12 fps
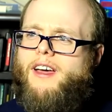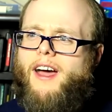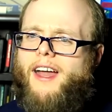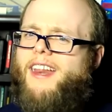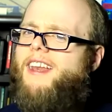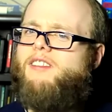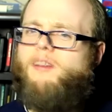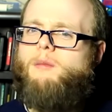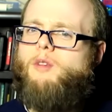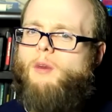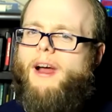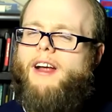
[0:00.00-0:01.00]
I needed some
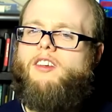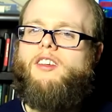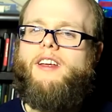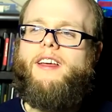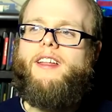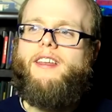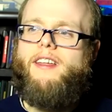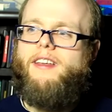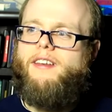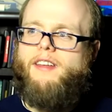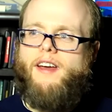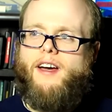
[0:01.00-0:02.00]
direction,
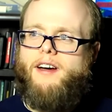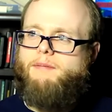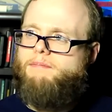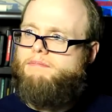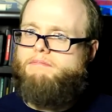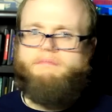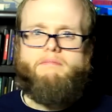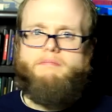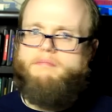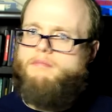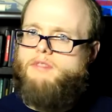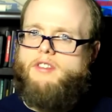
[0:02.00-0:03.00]
and
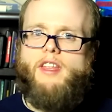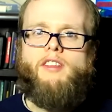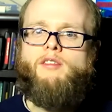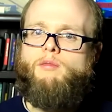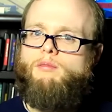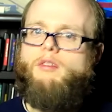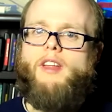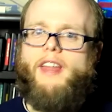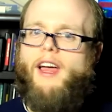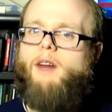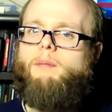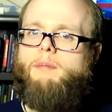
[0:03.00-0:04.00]
this
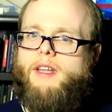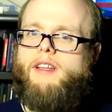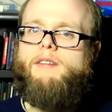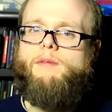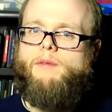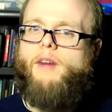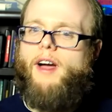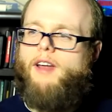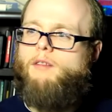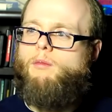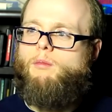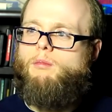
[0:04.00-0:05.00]
really helped me
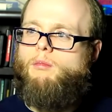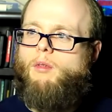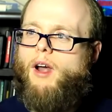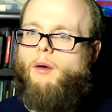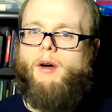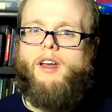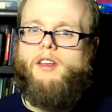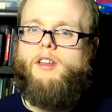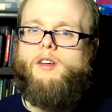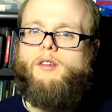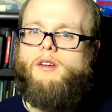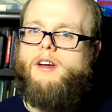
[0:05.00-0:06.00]
find what I wanted to
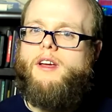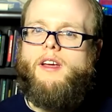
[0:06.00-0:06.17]
do.